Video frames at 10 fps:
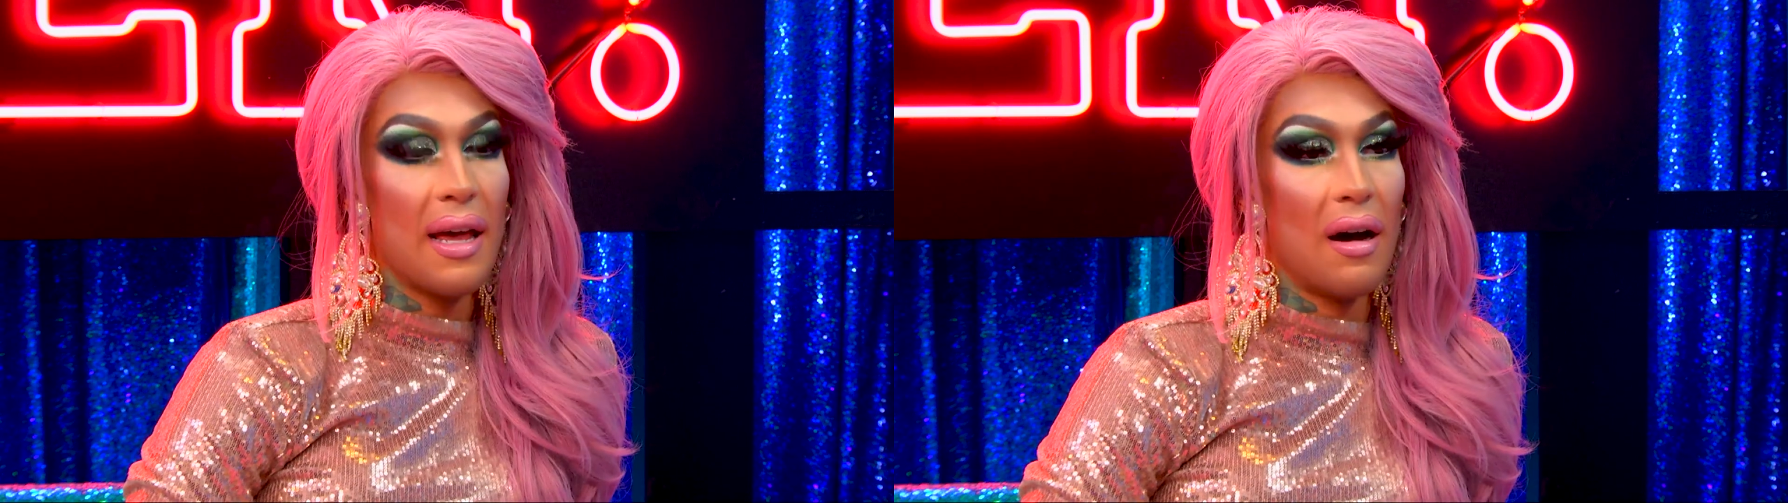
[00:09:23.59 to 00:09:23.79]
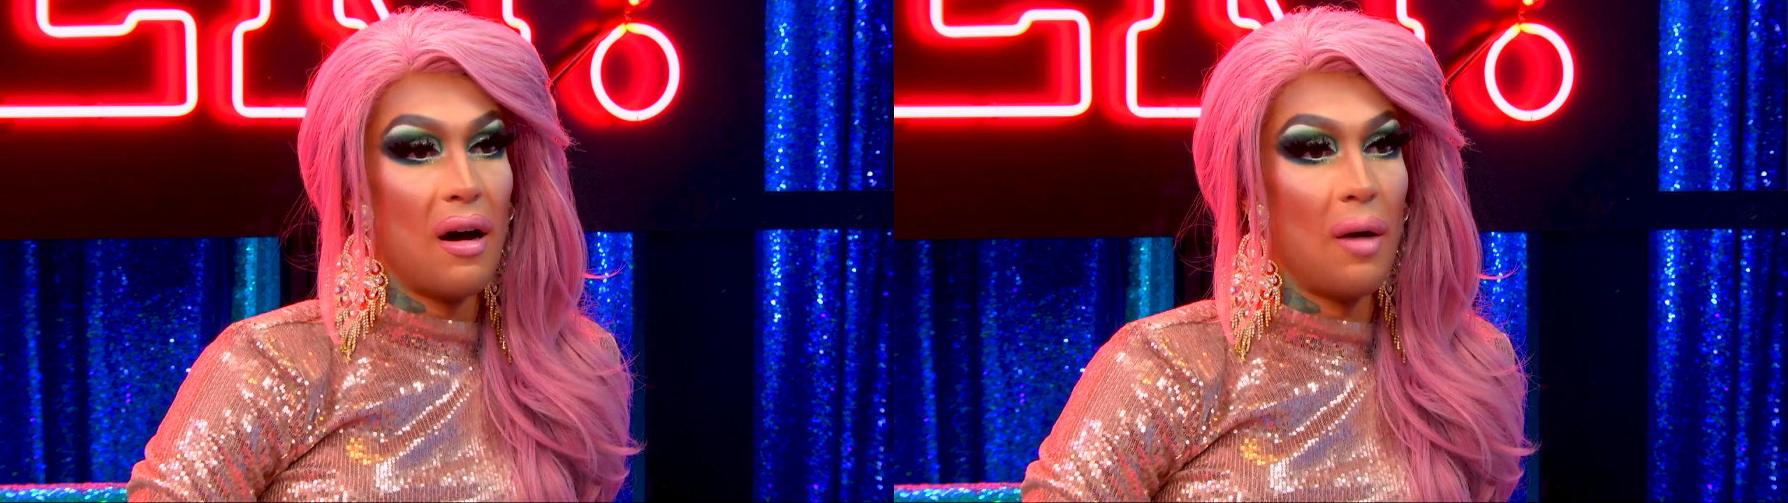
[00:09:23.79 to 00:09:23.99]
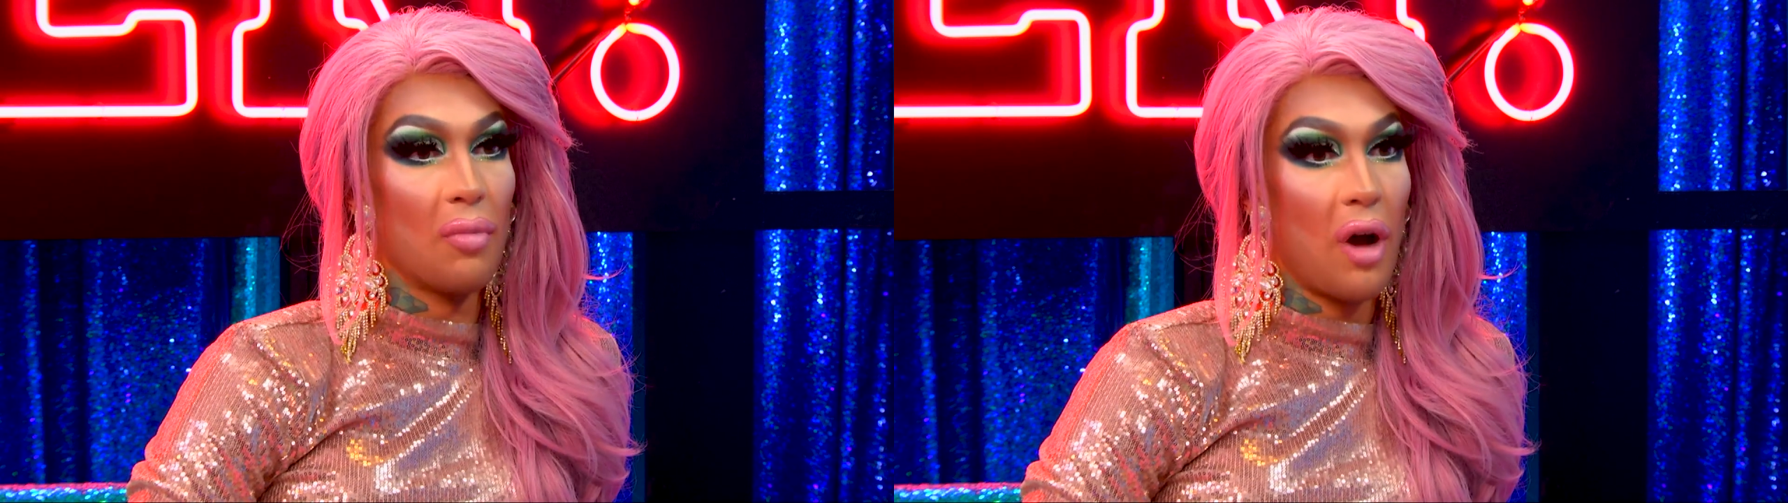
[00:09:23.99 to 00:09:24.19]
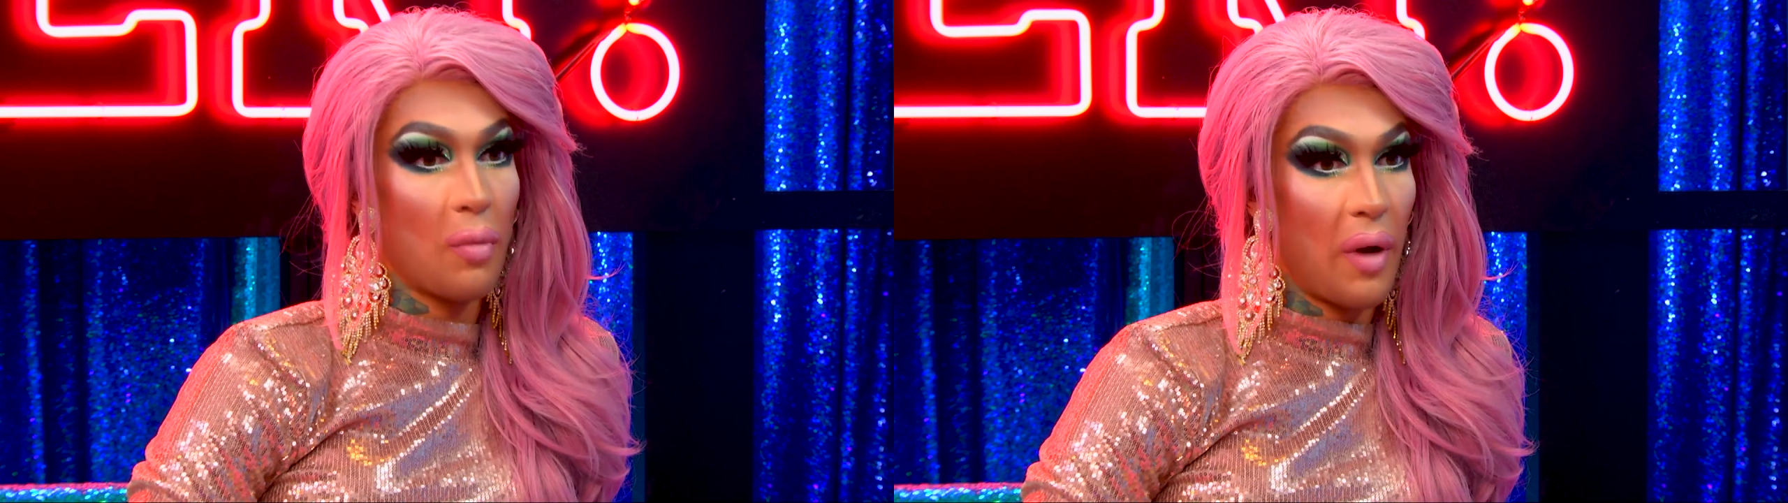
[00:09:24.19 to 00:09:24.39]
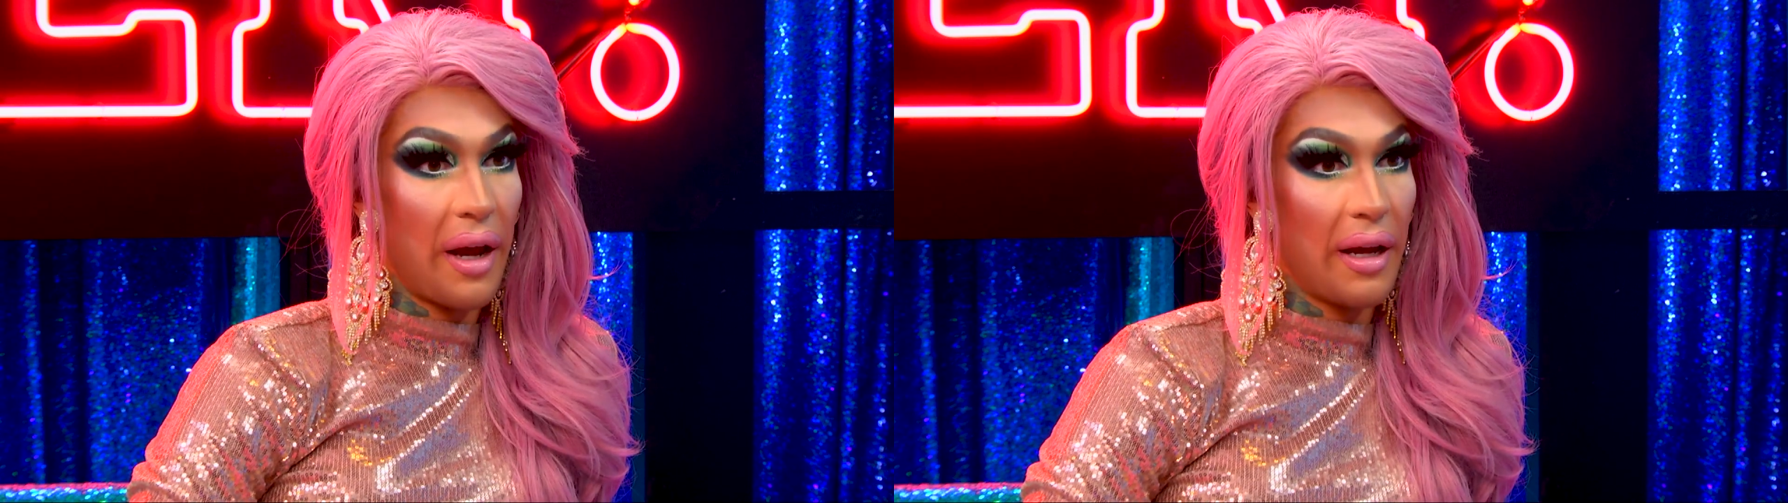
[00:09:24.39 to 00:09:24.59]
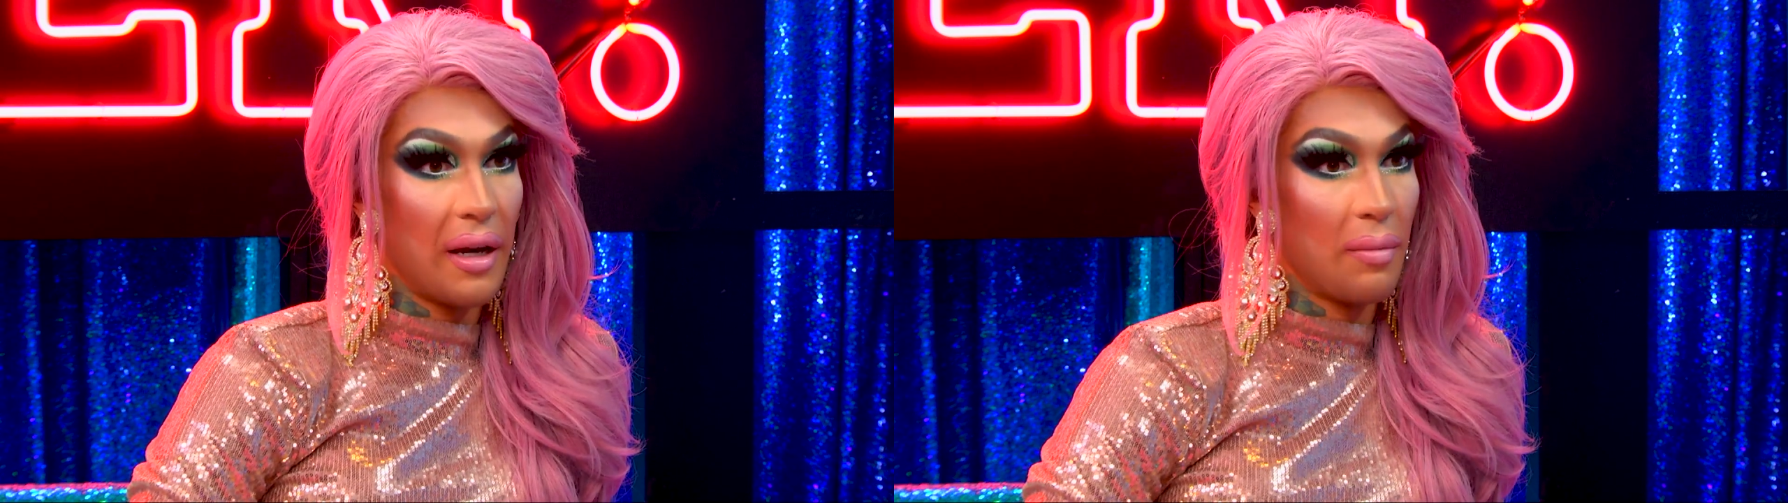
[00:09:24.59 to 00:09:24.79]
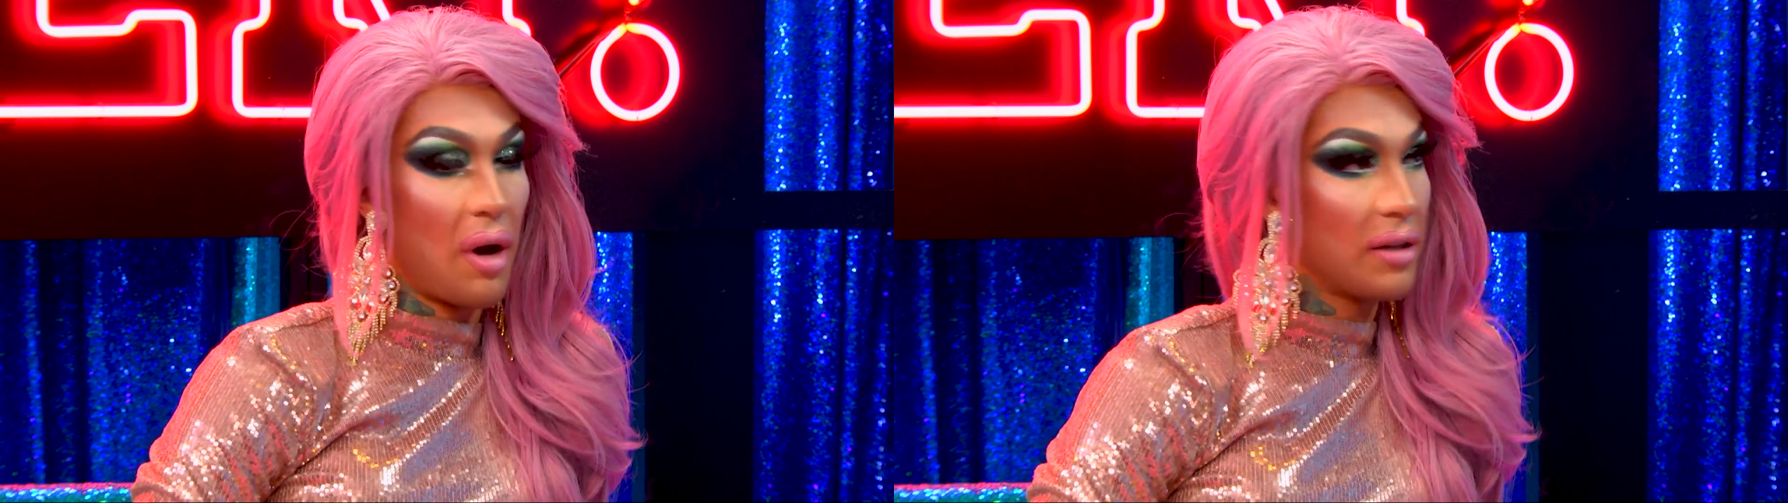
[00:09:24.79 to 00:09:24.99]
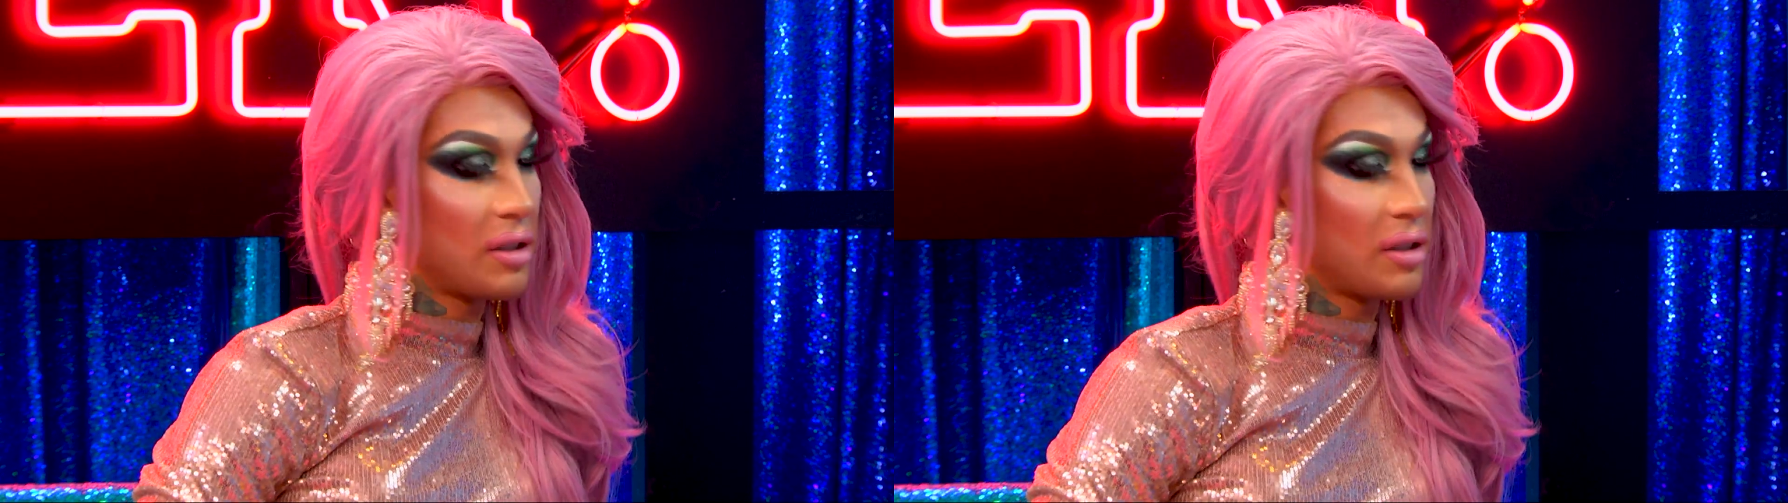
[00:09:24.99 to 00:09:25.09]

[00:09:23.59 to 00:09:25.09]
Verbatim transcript: uh, on Broadway in